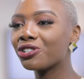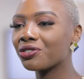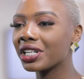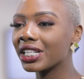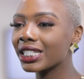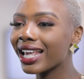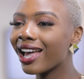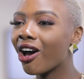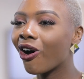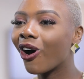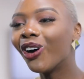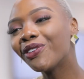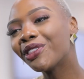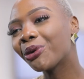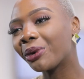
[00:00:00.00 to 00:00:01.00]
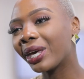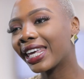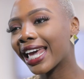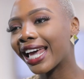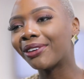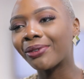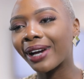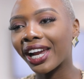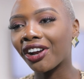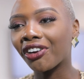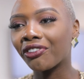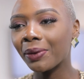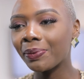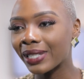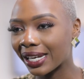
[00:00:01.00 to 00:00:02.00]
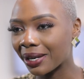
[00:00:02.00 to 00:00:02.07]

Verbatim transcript: streets over the weekend wearing ripped